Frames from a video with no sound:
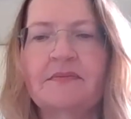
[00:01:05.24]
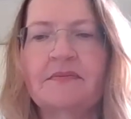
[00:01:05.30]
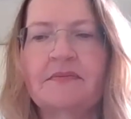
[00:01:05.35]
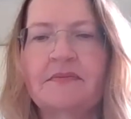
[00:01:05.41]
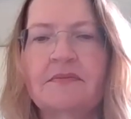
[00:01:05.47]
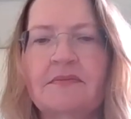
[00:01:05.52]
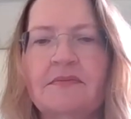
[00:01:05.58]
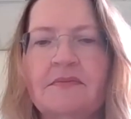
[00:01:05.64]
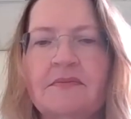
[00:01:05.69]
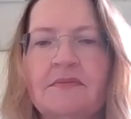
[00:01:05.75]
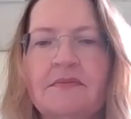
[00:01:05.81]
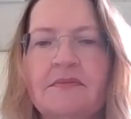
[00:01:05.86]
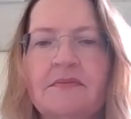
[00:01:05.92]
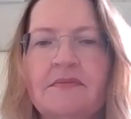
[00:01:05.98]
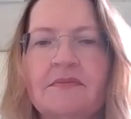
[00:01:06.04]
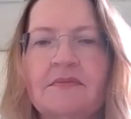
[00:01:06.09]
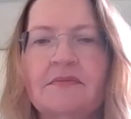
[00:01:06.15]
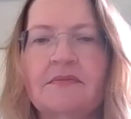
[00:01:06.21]

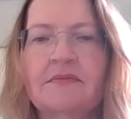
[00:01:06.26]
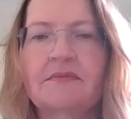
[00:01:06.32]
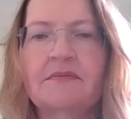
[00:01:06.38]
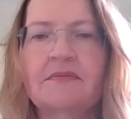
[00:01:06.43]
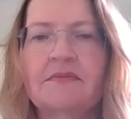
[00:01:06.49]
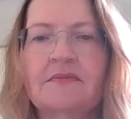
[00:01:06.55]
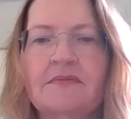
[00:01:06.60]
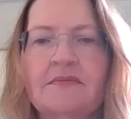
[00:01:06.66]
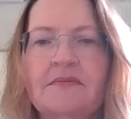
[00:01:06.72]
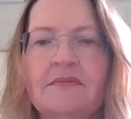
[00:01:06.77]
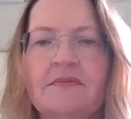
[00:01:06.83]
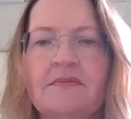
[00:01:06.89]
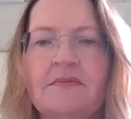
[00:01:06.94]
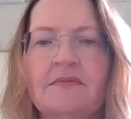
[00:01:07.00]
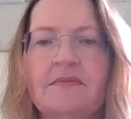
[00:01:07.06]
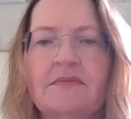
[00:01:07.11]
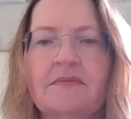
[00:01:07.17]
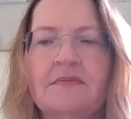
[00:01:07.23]

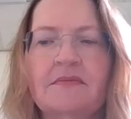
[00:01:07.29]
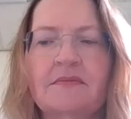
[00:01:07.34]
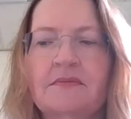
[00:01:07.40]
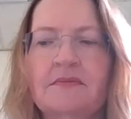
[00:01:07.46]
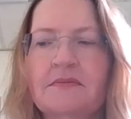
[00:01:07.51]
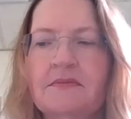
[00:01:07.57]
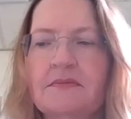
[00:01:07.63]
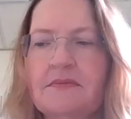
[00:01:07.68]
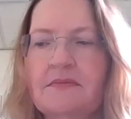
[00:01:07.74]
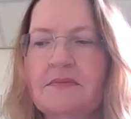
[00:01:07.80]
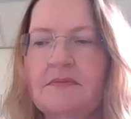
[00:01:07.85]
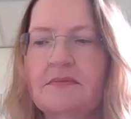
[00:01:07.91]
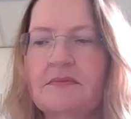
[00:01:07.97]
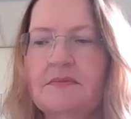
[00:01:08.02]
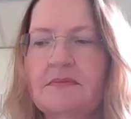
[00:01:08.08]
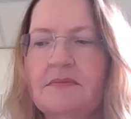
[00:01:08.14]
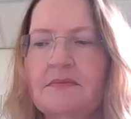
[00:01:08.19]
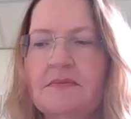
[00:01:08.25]

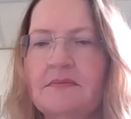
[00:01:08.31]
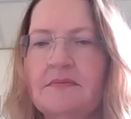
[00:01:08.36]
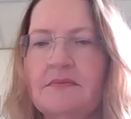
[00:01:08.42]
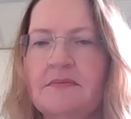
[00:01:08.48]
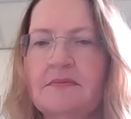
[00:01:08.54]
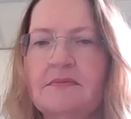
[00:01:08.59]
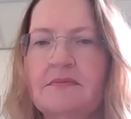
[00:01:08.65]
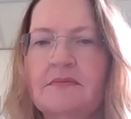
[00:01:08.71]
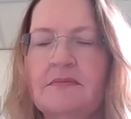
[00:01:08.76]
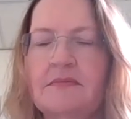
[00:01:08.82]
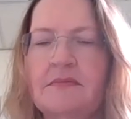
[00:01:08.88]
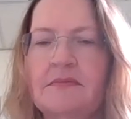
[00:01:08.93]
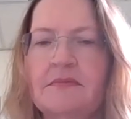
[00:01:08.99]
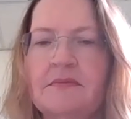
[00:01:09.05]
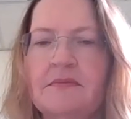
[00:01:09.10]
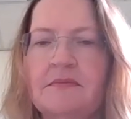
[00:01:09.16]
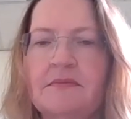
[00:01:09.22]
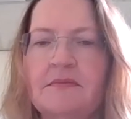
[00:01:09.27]

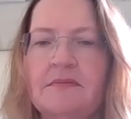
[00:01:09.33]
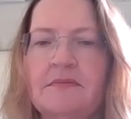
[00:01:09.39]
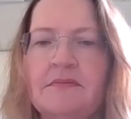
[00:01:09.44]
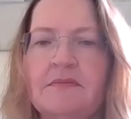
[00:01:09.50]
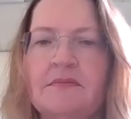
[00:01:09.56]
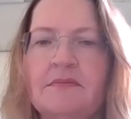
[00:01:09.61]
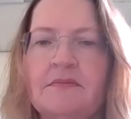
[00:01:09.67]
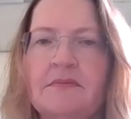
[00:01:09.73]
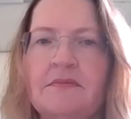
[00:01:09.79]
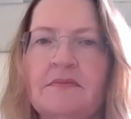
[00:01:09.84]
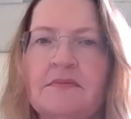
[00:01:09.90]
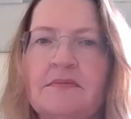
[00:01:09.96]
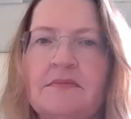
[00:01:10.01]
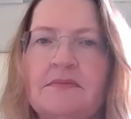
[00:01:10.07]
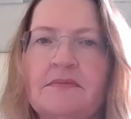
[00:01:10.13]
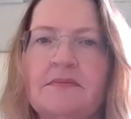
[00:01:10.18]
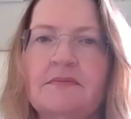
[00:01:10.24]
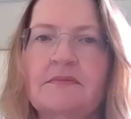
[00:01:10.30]

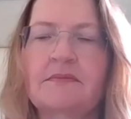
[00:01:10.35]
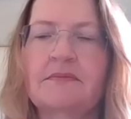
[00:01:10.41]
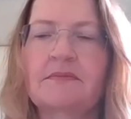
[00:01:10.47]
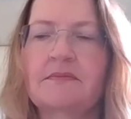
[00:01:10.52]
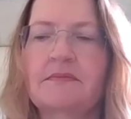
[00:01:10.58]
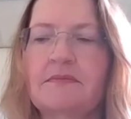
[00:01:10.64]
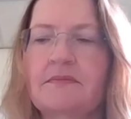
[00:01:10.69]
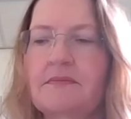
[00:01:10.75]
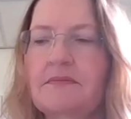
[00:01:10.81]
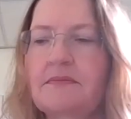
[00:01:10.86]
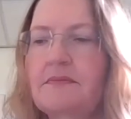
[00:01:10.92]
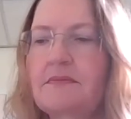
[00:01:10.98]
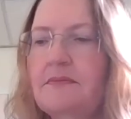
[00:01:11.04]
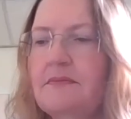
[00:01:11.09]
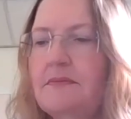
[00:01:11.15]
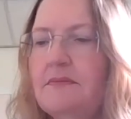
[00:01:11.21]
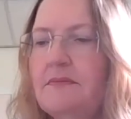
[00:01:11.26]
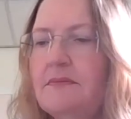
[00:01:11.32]

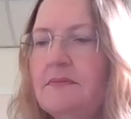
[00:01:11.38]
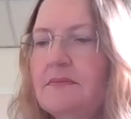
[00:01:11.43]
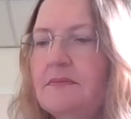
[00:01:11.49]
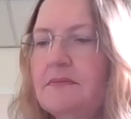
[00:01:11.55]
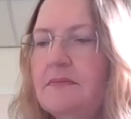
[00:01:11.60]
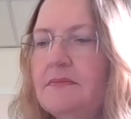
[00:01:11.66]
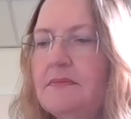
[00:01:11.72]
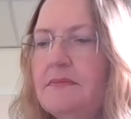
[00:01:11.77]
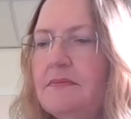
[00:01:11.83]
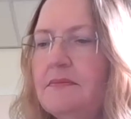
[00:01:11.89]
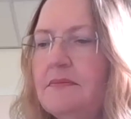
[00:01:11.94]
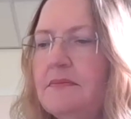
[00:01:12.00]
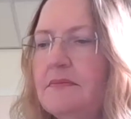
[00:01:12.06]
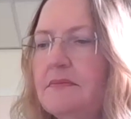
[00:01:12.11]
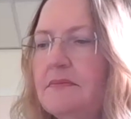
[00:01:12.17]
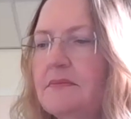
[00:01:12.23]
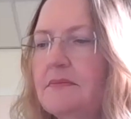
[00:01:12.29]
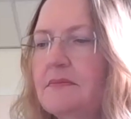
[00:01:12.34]

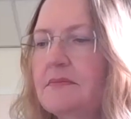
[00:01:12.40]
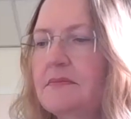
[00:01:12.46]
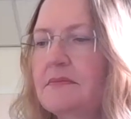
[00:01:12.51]
(silent)